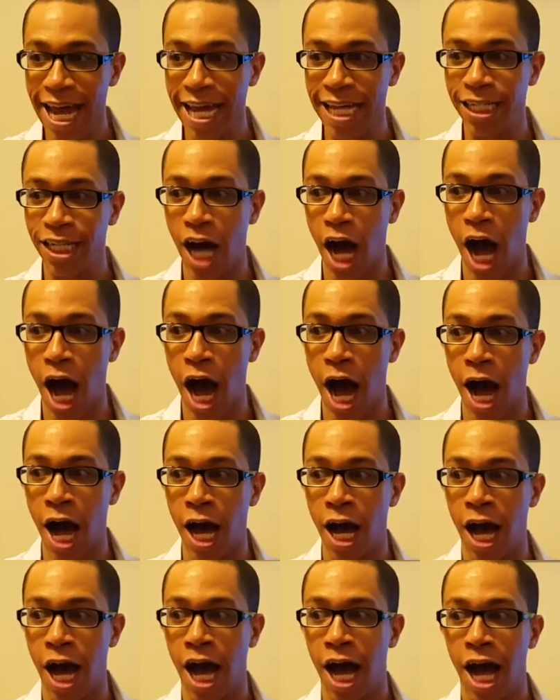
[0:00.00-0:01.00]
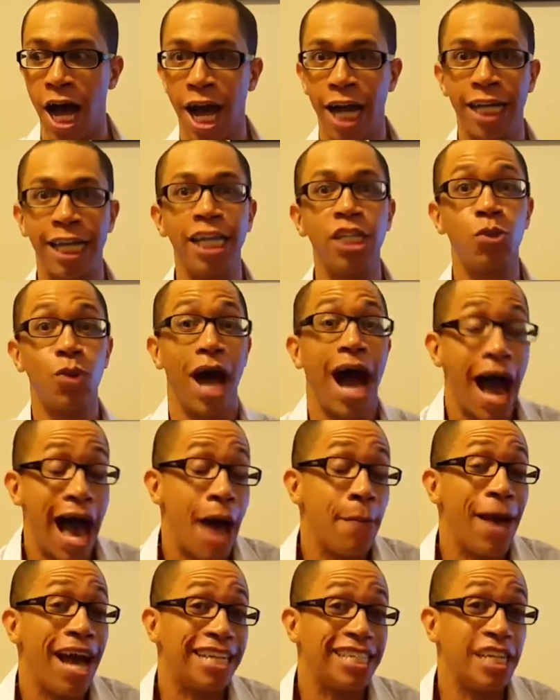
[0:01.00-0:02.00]
And uh, guess what? I-
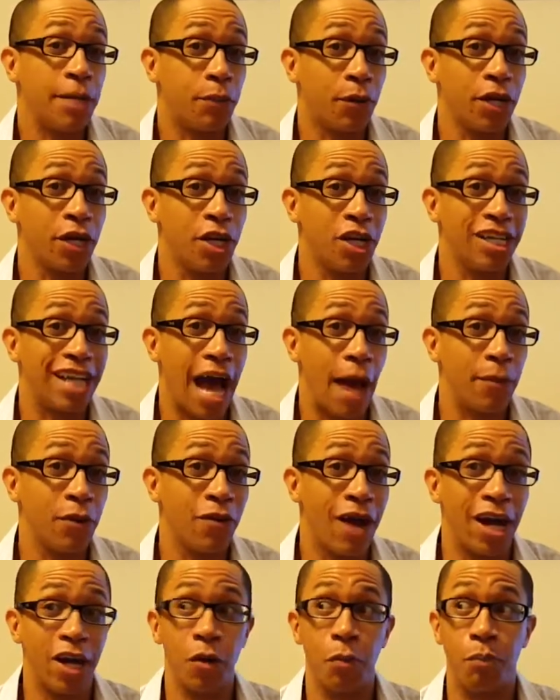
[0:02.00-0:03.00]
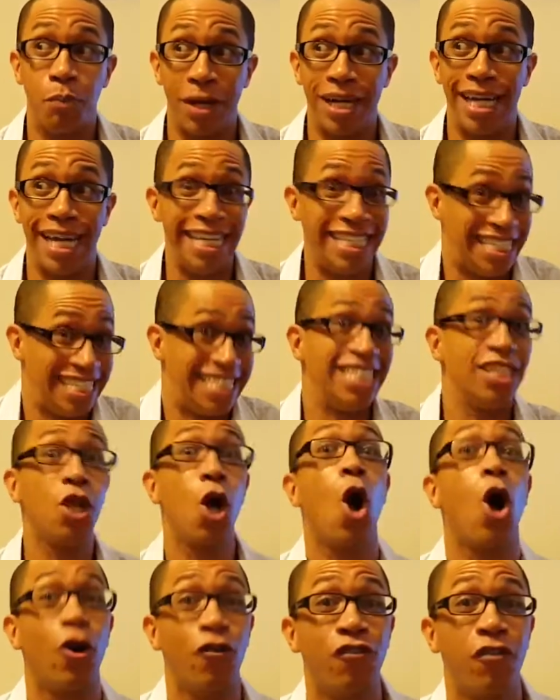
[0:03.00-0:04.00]
am actually a pretty good copywriter, but it's still
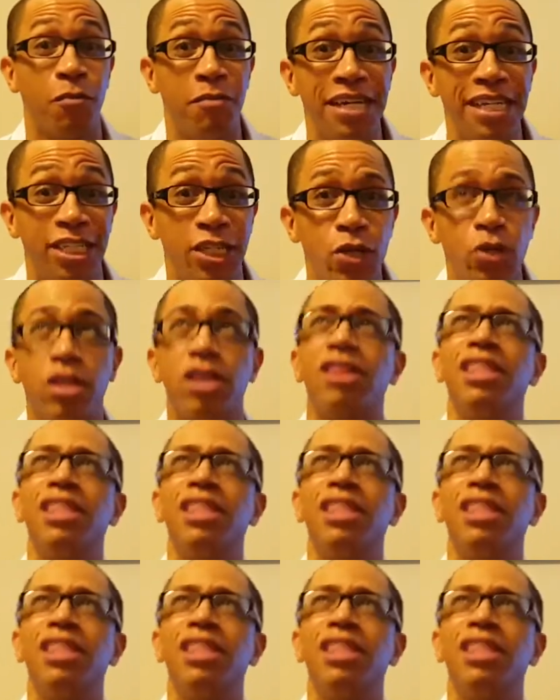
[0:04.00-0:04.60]
hard for me too to